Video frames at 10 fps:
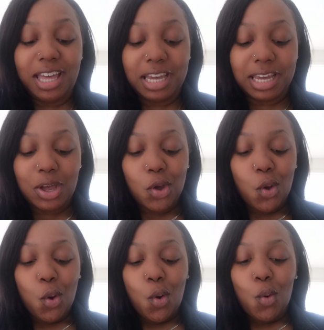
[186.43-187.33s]
like
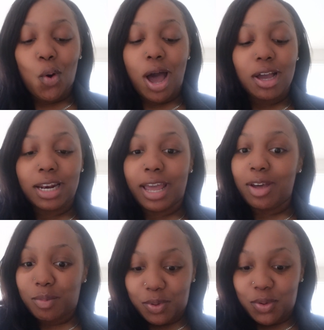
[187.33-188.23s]
how can I
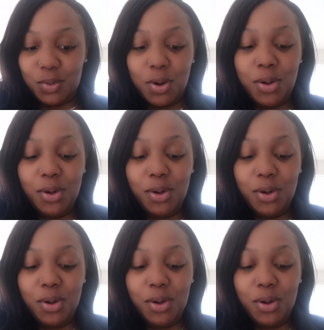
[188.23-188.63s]
help you?